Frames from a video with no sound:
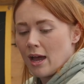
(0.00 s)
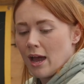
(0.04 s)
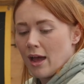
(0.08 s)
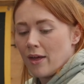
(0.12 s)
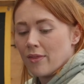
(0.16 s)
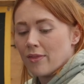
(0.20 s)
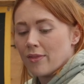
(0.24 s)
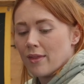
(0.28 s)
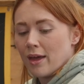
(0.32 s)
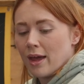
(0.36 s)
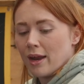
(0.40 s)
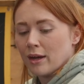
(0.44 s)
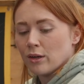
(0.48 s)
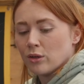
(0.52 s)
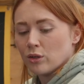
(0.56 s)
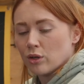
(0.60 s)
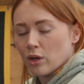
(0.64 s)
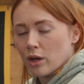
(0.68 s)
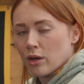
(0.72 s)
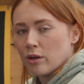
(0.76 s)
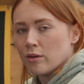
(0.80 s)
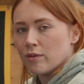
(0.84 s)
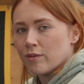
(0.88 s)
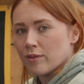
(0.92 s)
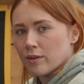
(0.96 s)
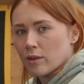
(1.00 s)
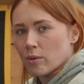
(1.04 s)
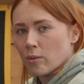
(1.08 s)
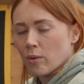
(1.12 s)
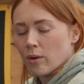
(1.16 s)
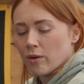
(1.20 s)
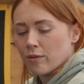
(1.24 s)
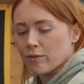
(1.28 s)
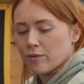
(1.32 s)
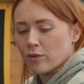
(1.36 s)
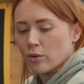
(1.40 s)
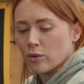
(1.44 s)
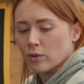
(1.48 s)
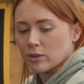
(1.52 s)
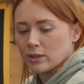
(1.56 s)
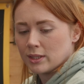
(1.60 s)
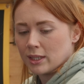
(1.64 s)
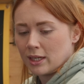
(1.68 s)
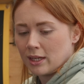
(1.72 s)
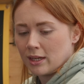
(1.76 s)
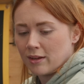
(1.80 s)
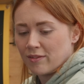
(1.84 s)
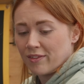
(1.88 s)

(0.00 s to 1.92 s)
and then go for the 140.